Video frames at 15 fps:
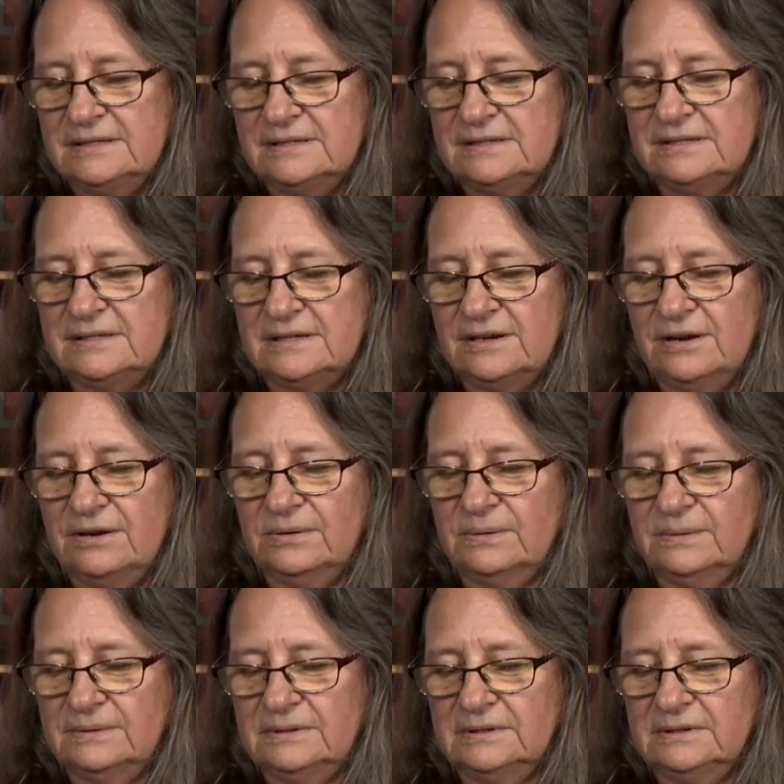
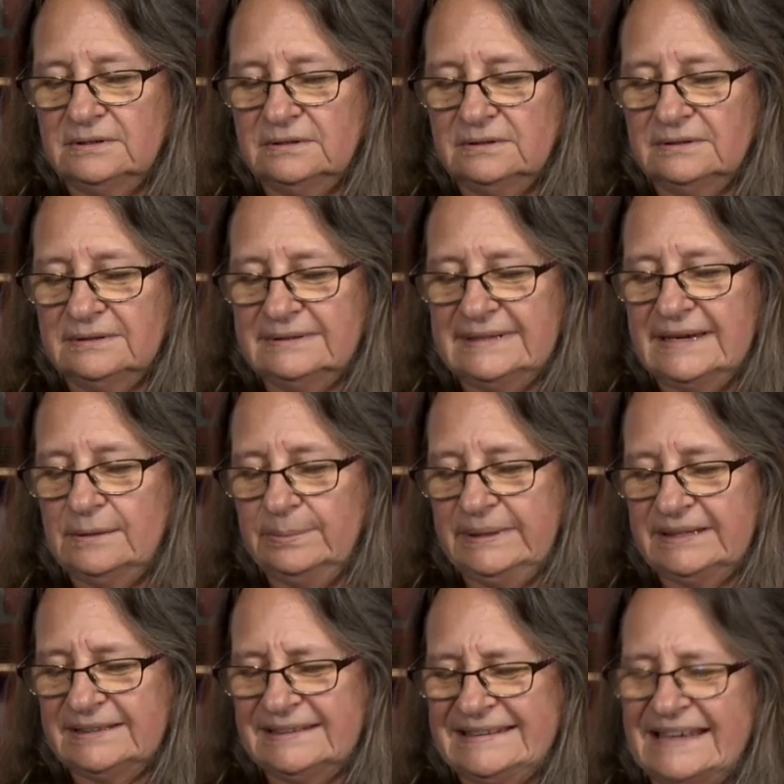So
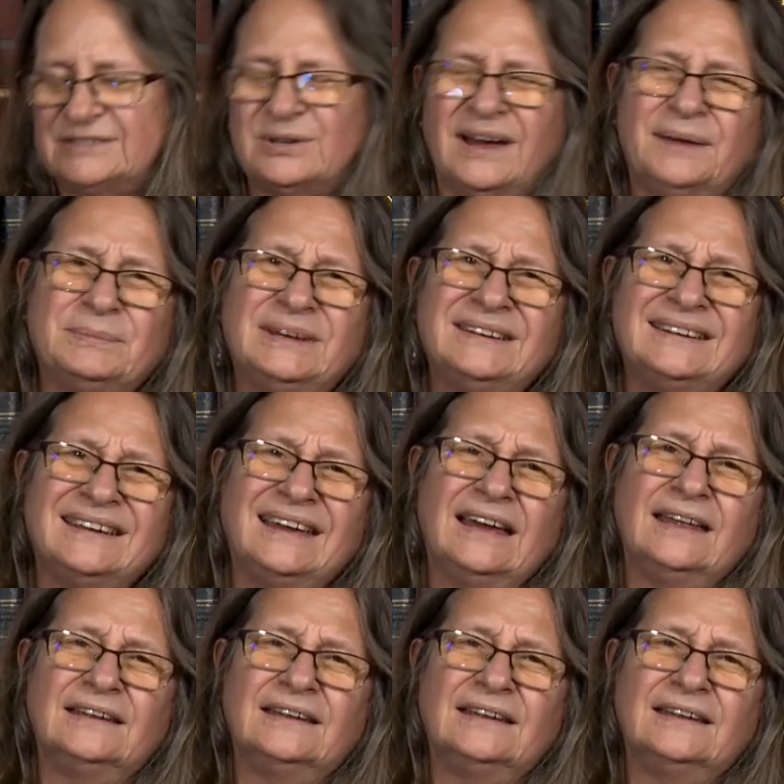that's why I'm getting